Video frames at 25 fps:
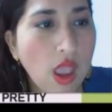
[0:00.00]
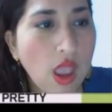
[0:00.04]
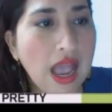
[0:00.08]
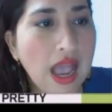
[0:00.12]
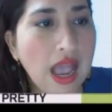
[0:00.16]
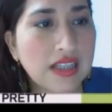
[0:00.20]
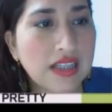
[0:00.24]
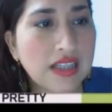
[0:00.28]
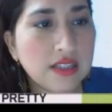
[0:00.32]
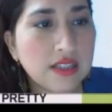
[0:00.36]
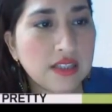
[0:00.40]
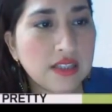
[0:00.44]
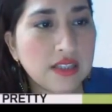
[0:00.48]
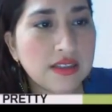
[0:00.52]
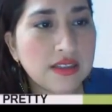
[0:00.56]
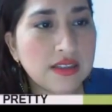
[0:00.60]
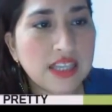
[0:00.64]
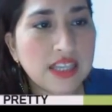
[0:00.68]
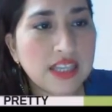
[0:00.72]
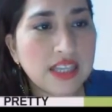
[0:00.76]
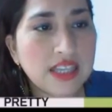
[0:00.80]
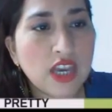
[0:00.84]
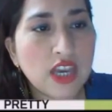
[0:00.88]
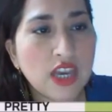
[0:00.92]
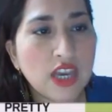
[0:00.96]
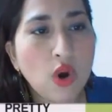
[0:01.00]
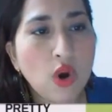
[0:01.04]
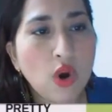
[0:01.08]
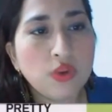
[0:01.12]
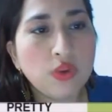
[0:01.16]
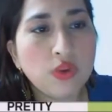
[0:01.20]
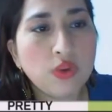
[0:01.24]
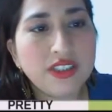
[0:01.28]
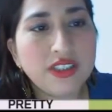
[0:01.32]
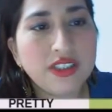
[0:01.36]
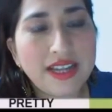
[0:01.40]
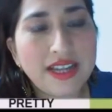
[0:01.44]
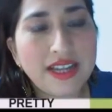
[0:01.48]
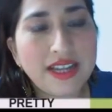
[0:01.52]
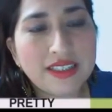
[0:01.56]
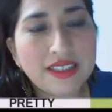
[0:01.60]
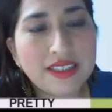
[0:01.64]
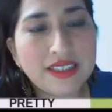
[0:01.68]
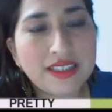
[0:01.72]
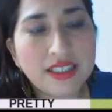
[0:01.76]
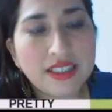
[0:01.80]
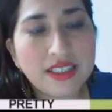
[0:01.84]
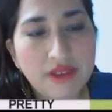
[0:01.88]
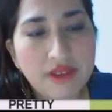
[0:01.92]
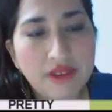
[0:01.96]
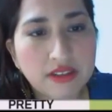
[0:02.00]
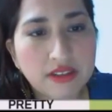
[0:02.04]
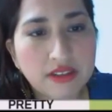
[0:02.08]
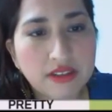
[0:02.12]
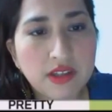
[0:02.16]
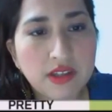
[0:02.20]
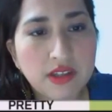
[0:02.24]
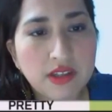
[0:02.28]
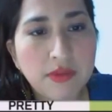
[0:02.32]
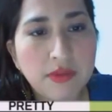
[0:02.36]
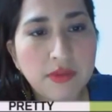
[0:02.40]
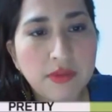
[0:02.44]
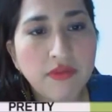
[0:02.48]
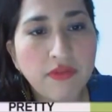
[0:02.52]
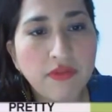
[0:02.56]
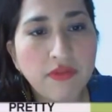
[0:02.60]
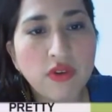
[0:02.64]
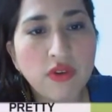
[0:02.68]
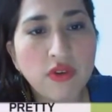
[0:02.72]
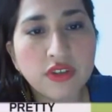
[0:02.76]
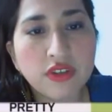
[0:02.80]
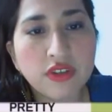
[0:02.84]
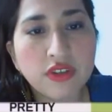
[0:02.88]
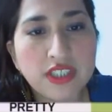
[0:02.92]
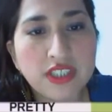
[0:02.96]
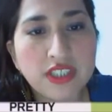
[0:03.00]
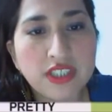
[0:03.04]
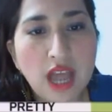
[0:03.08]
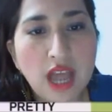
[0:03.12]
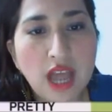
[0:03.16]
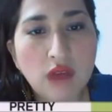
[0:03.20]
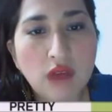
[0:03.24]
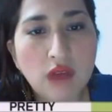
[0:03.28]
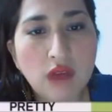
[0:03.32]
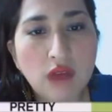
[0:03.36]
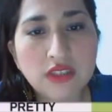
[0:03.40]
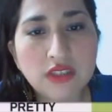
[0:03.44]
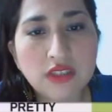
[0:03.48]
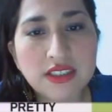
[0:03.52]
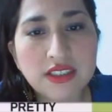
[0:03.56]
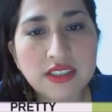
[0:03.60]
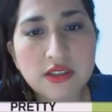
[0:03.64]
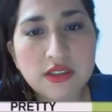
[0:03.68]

Adjectives can go directly before the noun they